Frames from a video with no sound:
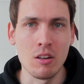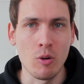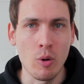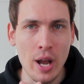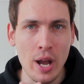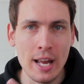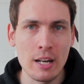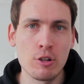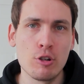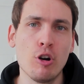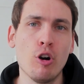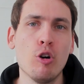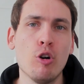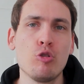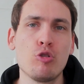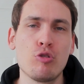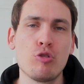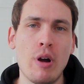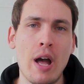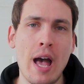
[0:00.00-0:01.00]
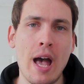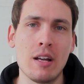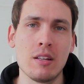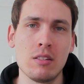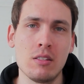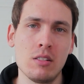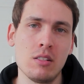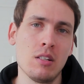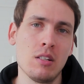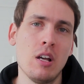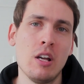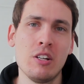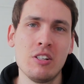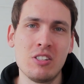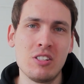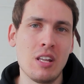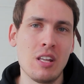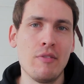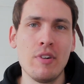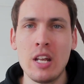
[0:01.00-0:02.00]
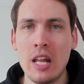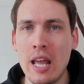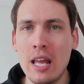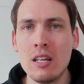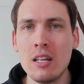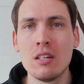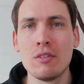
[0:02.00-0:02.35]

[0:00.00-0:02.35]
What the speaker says: head coach who has 7-8